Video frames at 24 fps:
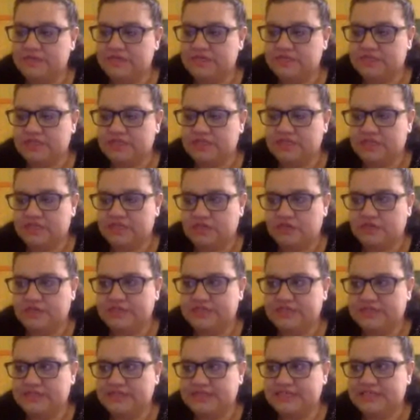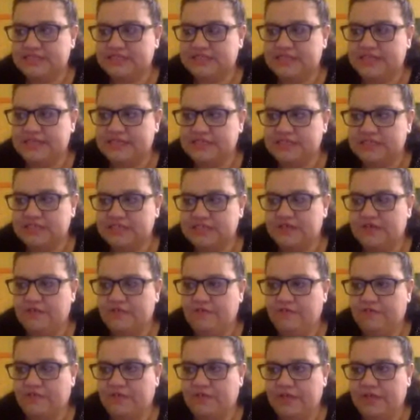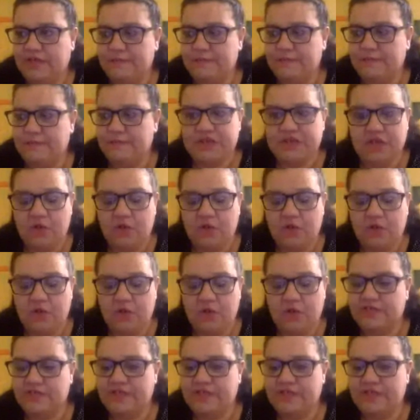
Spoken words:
has gone into this stage of no,